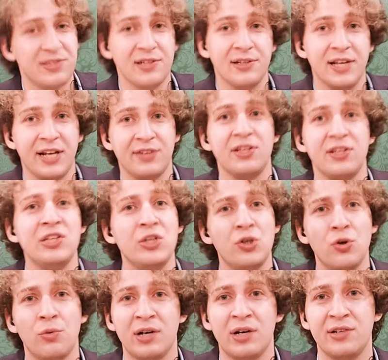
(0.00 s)
selecting new
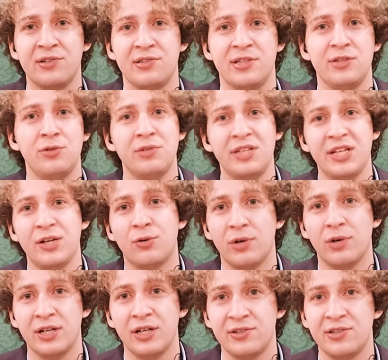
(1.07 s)
ones and unique
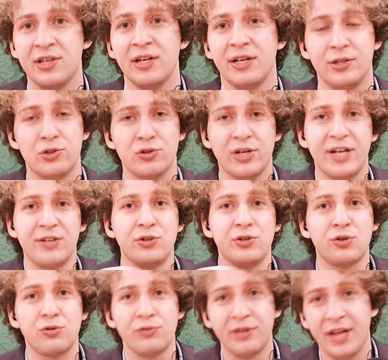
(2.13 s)
ones and trying to
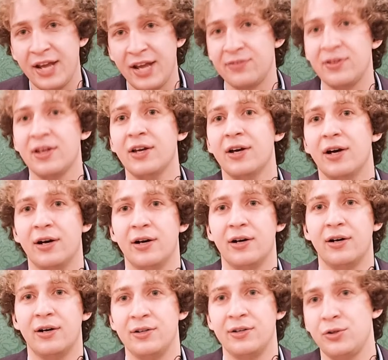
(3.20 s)
create
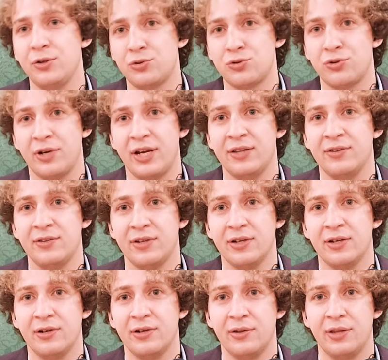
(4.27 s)
uh, a new trend
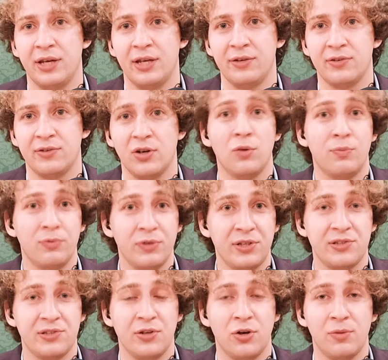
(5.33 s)
uh, that uh, hopefully
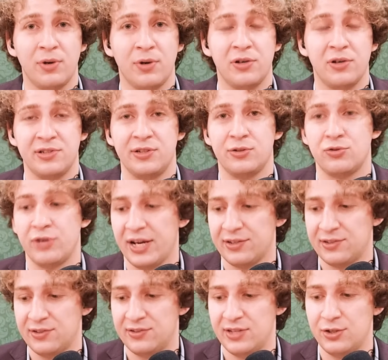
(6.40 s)
snowballs and
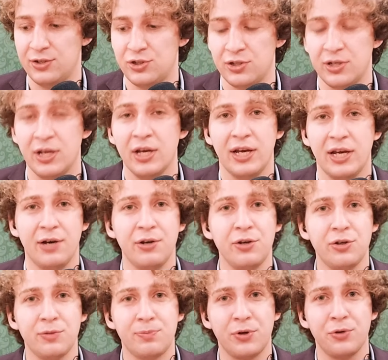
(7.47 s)
attracts attention. How do you
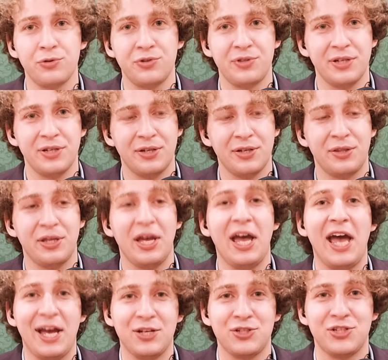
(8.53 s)
approach the, the
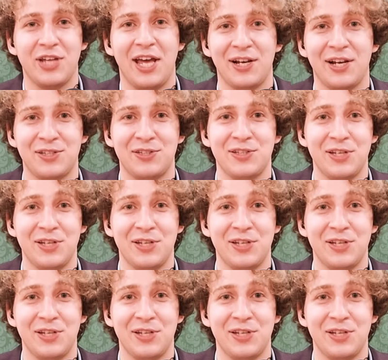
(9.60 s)
hashtags